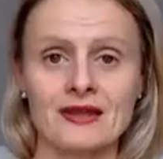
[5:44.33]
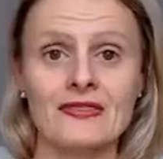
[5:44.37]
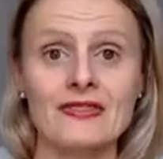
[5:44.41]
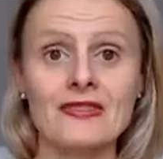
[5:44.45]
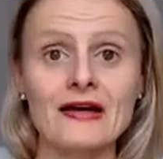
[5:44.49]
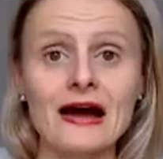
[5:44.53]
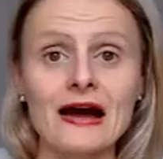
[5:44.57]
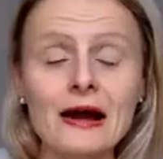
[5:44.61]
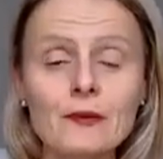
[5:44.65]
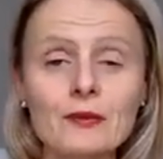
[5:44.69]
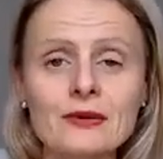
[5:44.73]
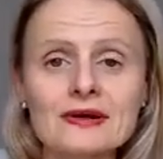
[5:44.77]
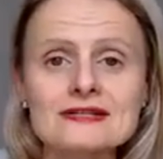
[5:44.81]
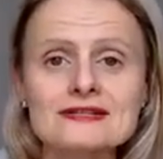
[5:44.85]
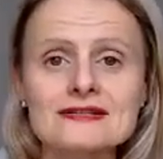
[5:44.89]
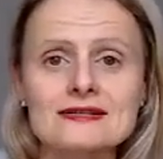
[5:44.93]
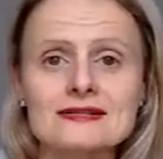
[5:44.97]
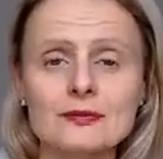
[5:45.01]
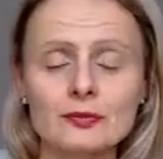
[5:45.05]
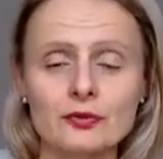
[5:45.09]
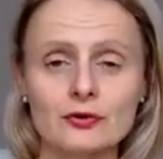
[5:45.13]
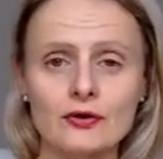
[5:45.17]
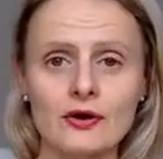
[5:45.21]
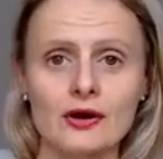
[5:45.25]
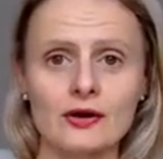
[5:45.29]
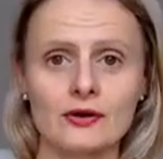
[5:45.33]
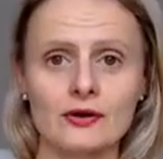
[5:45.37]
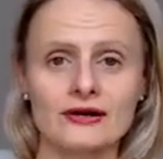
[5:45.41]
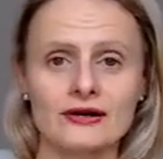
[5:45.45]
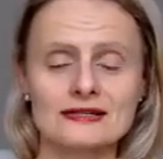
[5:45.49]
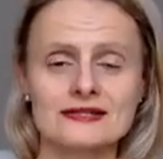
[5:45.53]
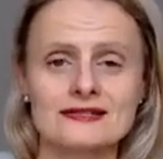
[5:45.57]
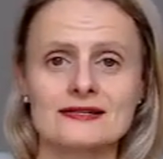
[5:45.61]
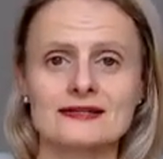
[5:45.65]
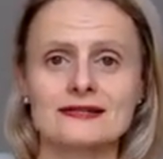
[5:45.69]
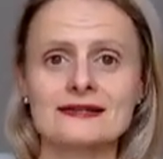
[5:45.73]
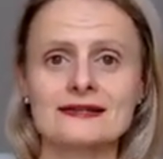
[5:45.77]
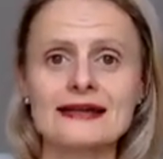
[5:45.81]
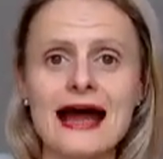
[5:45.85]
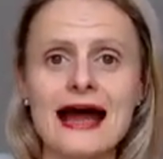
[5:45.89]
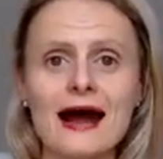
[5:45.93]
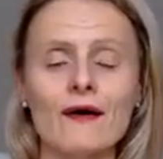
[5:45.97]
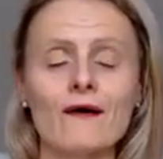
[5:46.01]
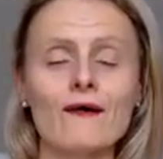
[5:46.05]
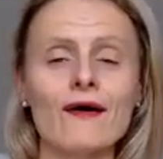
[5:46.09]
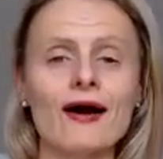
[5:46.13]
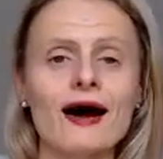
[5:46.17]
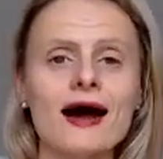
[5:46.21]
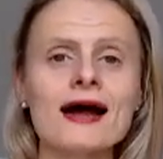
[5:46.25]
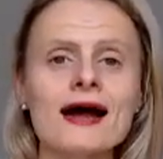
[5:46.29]
That was the progress.
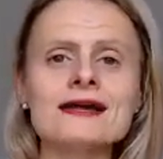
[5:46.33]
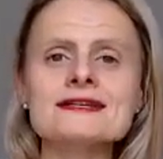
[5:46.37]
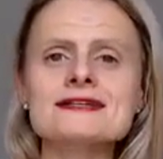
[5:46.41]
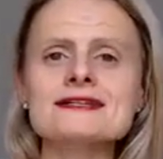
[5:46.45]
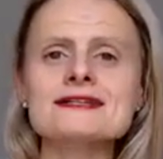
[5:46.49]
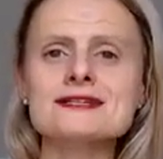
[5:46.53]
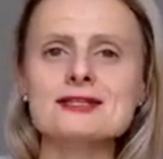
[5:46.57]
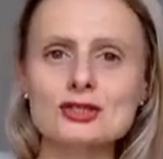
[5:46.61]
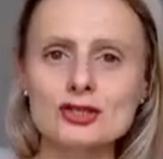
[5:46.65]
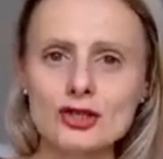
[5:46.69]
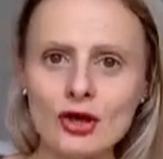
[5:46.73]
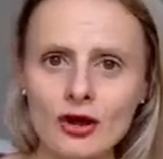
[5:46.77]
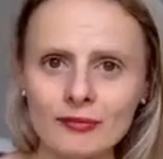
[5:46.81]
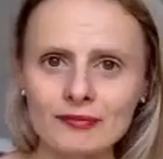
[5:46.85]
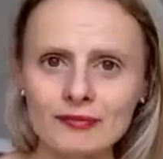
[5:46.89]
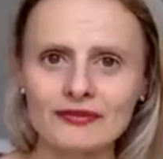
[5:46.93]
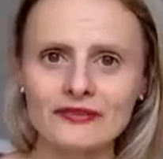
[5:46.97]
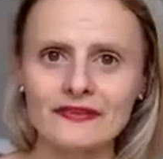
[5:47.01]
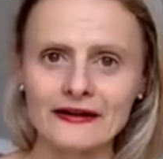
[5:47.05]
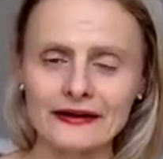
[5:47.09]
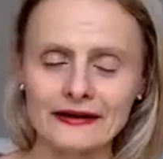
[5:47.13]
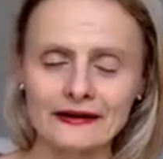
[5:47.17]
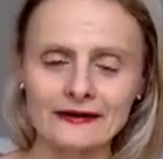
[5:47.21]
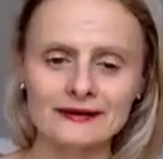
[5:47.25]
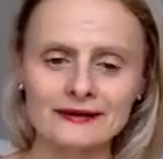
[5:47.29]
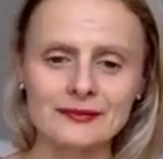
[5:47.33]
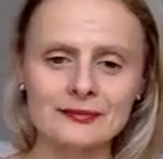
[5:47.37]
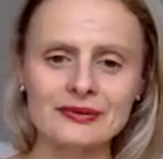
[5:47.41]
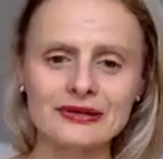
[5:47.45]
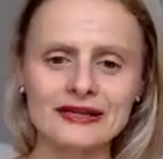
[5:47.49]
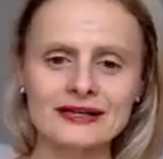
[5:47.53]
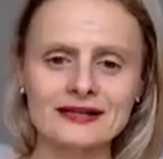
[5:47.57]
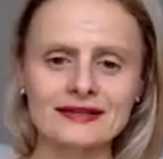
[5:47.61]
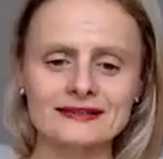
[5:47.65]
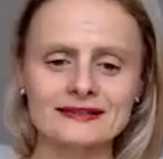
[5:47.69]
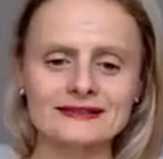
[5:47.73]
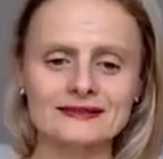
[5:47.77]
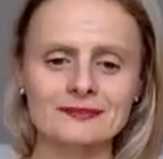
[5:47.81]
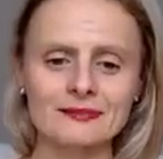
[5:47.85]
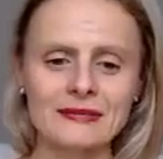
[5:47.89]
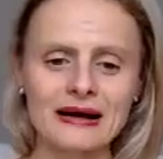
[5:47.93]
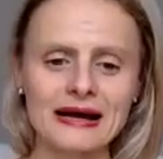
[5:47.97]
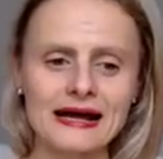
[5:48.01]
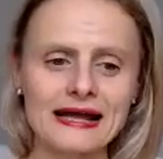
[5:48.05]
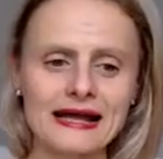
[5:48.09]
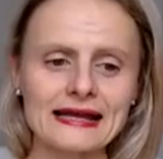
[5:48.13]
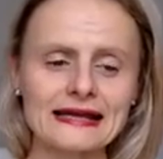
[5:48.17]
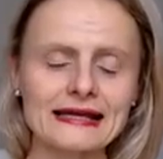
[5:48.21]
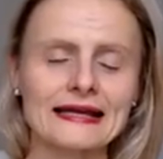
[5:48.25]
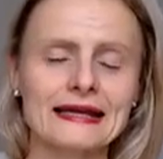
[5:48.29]
Now, I stopped there because
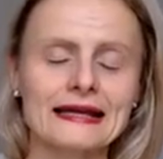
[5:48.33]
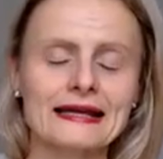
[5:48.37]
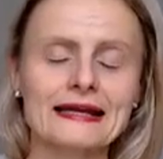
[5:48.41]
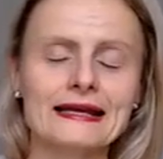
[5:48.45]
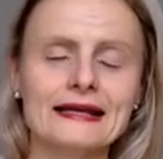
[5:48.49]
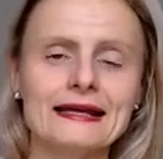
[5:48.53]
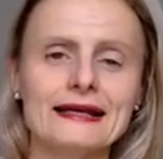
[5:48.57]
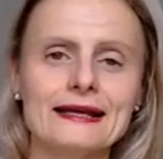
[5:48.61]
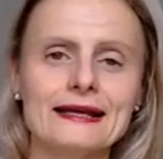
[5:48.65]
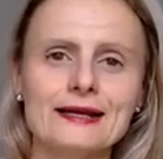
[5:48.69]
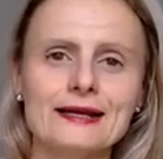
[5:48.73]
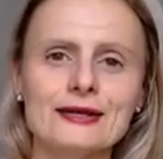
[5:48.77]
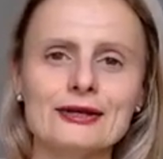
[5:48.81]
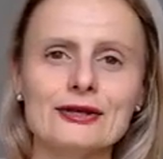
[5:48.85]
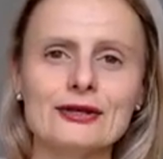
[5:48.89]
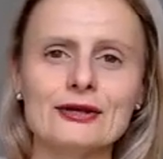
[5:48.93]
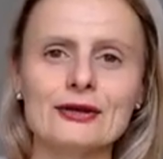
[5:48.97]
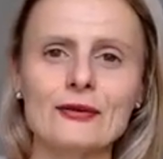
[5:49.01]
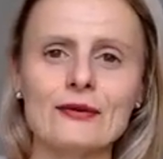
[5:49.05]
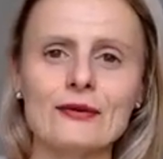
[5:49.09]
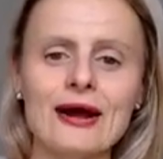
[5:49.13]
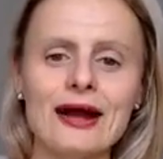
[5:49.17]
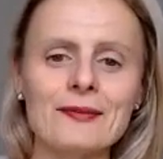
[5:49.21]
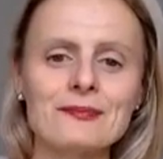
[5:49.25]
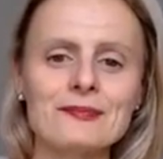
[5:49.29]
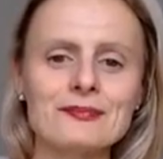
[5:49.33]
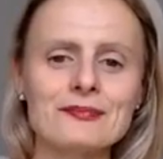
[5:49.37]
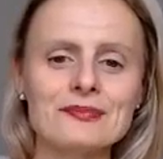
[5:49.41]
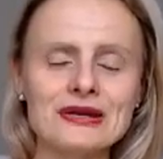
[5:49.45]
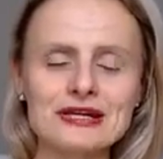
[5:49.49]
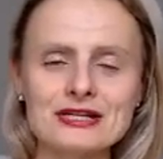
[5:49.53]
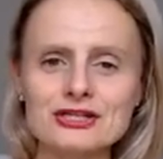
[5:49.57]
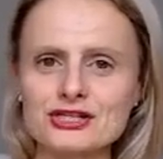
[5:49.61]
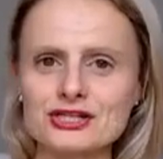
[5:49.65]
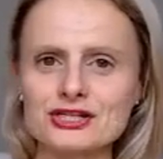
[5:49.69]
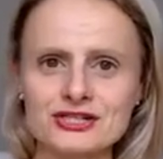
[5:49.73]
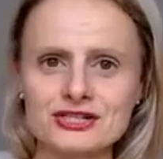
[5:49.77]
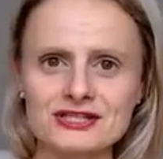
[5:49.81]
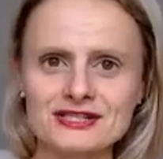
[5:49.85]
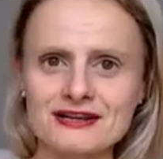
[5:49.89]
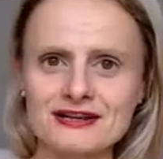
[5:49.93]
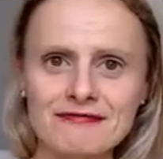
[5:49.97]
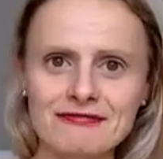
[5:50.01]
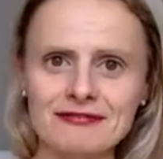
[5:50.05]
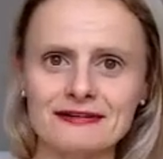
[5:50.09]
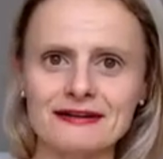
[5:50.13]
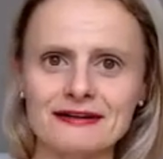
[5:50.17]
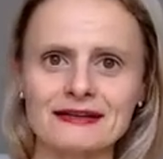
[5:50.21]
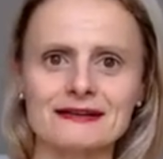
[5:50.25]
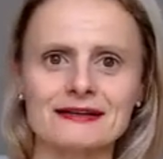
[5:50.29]
my, ambition
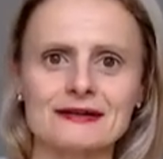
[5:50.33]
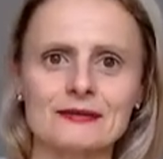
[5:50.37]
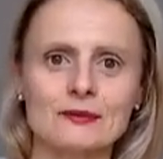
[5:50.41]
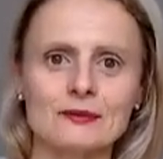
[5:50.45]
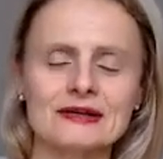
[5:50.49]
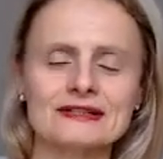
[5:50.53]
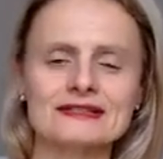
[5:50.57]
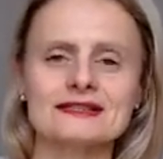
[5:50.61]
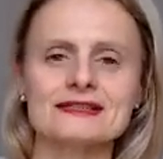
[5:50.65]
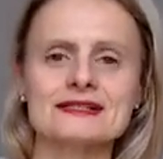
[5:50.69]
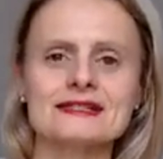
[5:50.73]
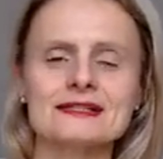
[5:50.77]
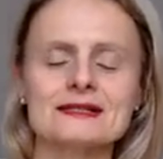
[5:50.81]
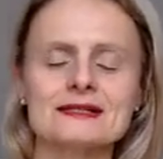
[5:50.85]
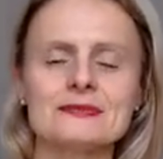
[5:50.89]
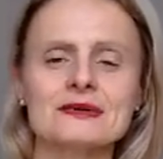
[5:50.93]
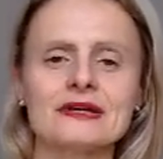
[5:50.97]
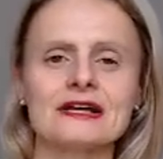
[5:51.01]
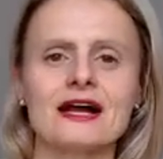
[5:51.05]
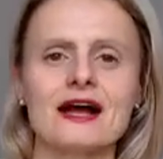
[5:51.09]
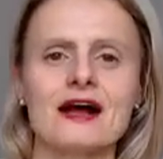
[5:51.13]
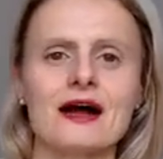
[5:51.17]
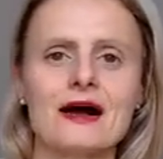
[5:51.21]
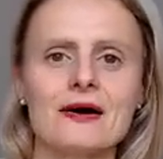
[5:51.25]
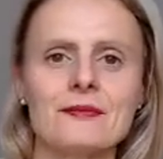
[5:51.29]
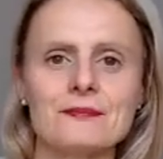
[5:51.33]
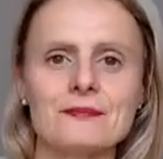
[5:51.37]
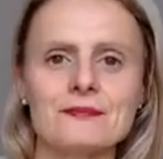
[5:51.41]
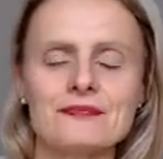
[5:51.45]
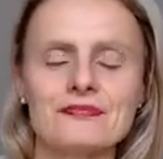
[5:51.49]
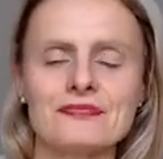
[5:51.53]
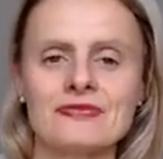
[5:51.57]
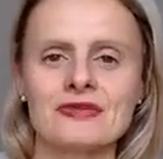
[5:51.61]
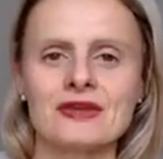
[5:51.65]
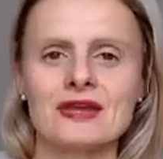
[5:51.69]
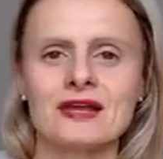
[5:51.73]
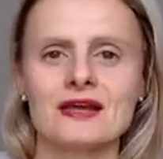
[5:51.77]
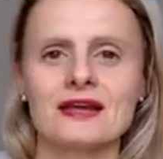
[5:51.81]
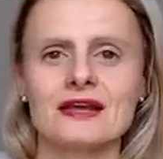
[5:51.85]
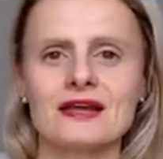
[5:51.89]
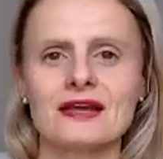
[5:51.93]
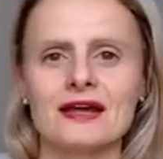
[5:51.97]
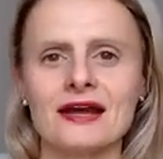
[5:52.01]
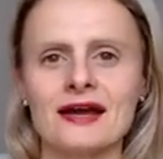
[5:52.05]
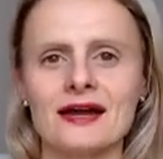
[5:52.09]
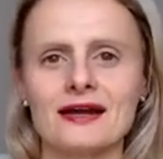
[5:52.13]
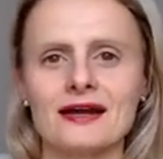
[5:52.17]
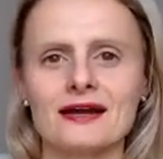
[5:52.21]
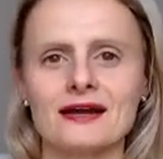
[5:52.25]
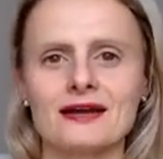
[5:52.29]
definitely wasn't to become
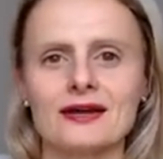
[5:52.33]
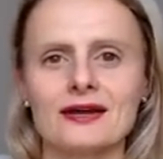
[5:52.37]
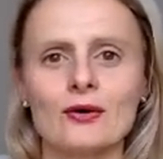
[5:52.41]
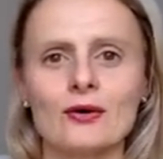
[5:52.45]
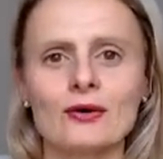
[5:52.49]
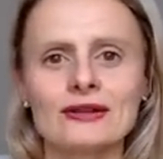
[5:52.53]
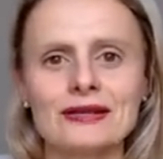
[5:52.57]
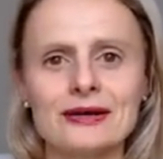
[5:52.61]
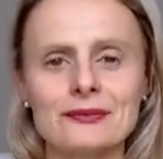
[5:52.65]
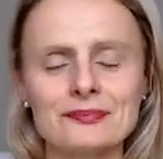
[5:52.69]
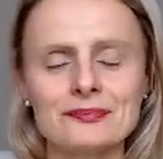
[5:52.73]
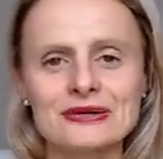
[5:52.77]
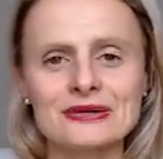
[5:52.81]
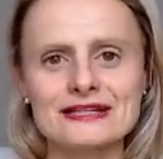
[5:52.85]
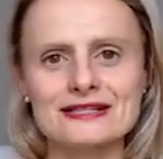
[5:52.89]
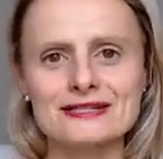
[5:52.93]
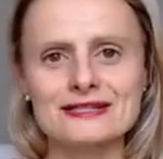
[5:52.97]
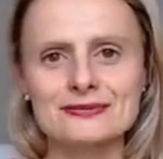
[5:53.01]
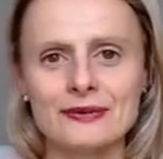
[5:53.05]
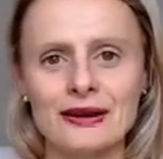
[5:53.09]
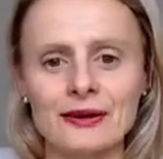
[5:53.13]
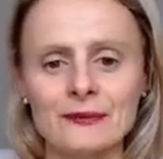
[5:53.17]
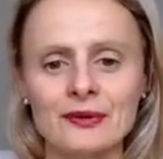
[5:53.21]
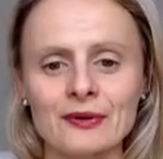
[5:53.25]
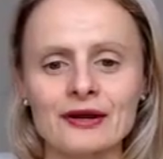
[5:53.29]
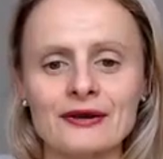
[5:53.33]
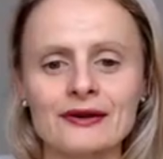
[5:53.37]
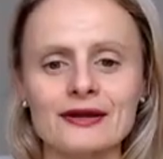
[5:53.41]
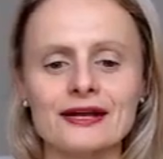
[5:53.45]
an Olympic swimmer.